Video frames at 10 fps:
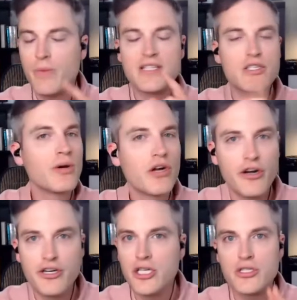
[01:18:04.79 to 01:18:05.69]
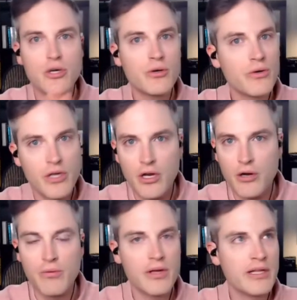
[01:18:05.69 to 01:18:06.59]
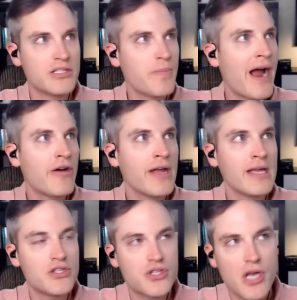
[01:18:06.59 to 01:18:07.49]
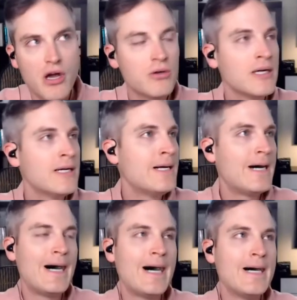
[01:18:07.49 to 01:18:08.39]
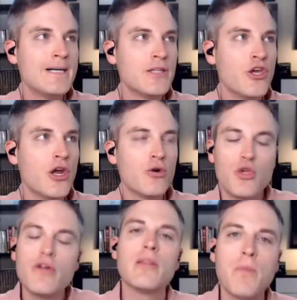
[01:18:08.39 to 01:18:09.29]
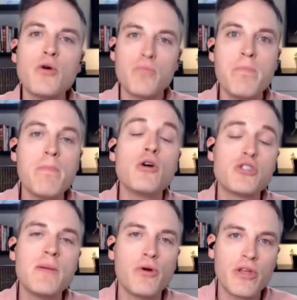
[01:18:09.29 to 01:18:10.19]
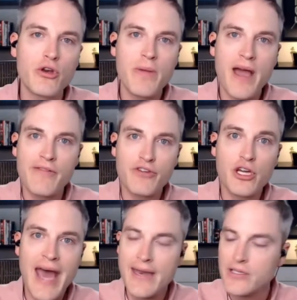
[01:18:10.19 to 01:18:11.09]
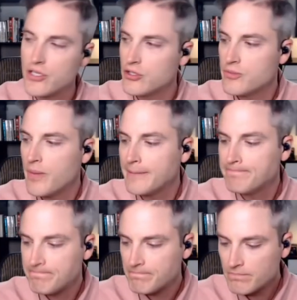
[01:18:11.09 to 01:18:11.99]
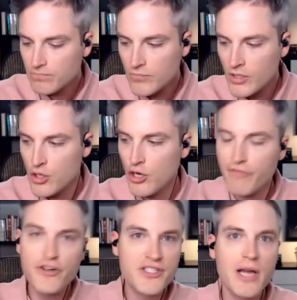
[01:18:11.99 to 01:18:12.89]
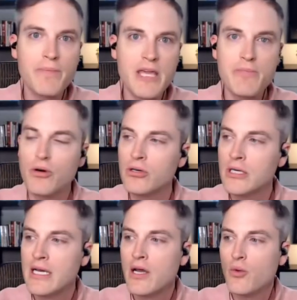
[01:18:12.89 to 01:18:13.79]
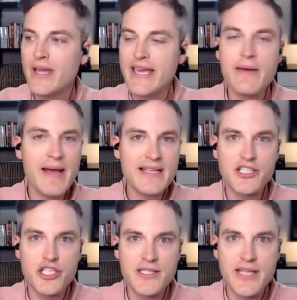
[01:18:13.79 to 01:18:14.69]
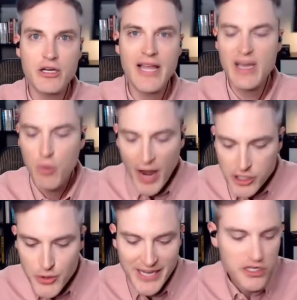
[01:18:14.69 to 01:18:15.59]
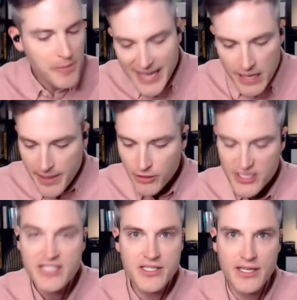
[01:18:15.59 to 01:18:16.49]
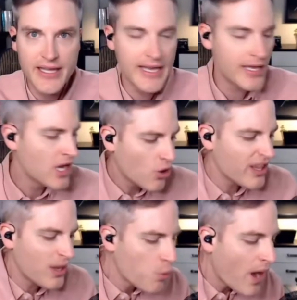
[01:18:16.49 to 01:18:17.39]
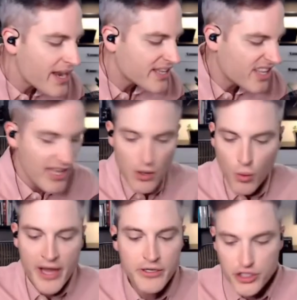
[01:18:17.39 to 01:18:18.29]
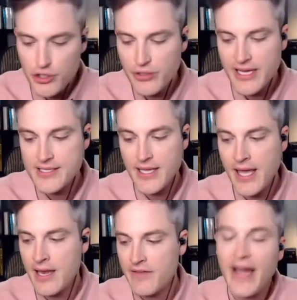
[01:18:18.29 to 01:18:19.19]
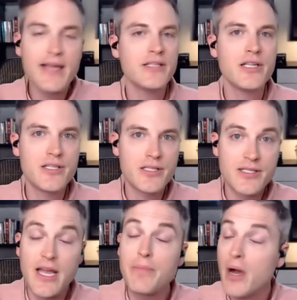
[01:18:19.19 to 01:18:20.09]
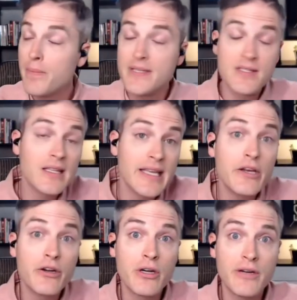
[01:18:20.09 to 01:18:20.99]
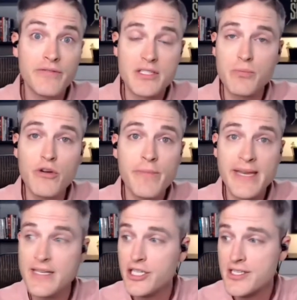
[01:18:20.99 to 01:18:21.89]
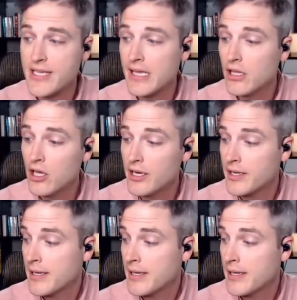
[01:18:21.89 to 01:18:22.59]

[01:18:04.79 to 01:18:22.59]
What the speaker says: been so encouraging, so, you know, inspiring. And so, you know, most people in the group have good attitudes, but, you know, for some people, we get messages that are like, why aren't you answering my emails instantly? Or like, why don't you do this? And if I can just step up as the leader of this movement and just say, look,